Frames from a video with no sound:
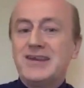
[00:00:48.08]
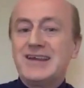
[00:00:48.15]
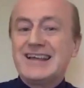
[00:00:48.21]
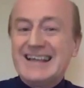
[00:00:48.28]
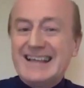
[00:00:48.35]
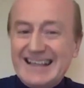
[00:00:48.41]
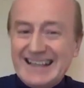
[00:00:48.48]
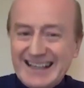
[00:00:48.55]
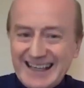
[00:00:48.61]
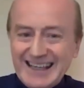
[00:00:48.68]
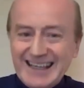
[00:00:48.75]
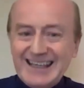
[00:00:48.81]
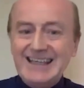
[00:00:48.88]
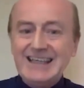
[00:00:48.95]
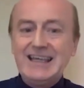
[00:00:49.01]
the
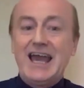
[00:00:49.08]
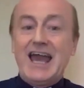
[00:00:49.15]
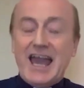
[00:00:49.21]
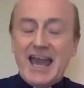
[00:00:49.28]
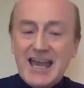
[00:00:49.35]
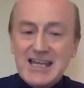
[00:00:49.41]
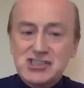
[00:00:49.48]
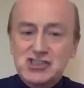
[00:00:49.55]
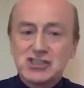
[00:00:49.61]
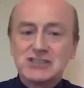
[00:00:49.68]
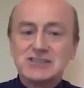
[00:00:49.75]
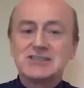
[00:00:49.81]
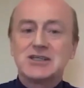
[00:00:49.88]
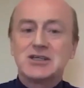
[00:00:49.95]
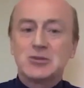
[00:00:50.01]
key
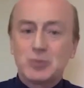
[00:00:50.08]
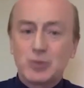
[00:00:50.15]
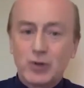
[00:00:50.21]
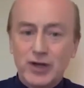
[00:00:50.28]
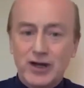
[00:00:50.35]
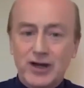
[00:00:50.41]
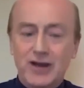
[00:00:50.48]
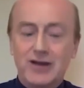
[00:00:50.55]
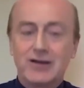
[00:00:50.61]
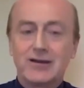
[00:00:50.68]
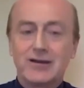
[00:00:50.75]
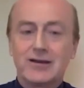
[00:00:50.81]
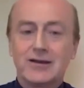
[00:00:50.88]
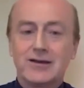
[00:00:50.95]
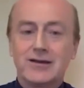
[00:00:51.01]
agent in prayer
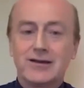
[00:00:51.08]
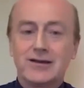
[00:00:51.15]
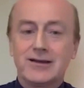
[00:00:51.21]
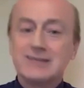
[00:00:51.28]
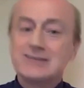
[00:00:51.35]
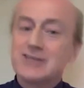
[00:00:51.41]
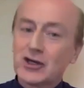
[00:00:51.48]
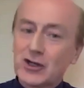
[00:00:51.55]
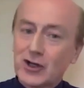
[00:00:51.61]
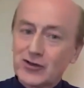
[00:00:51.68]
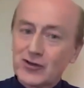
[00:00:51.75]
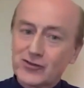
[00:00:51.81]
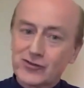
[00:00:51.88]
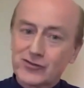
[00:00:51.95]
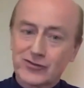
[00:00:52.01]
is not
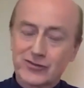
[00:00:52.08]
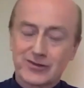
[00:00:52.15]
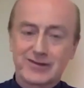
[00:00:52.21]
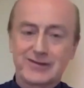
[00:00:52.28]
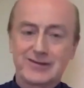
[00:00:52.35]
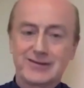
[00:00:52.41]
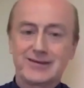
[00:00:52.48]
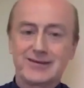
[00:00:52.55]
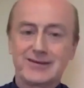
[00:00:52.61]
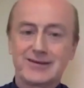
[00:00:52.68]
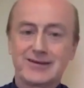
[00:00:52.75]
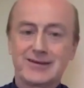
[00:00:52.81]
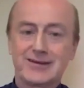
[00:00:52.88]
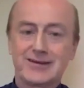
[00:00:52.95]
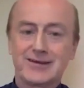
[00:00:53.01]
us,
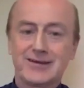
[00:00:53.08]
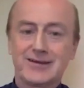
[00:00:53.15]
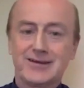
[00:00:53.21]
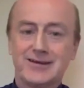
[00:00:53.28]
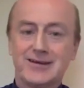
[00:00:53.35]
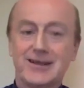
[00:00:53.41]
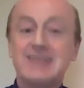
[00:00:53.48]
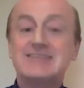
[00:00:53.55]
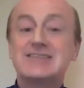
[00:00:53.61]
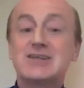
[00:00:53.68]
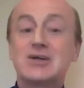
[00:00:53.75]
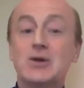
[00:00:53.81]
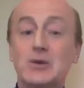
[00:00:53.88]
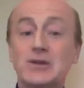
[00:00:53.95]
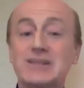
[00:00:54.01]
it's
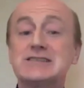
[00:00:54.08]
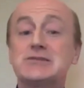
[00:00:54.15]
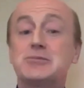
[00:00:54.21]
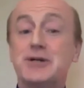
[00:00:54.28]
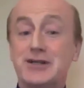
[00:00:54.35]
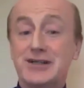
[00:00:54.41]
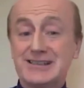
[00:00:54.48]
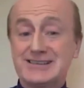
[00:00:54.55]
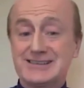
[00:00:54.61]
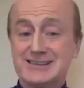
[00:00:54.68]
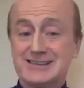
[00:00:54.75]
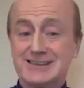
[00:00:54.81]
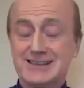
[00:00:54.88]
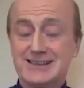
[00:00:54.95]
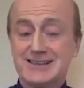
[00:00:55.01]
the Holy Spirit.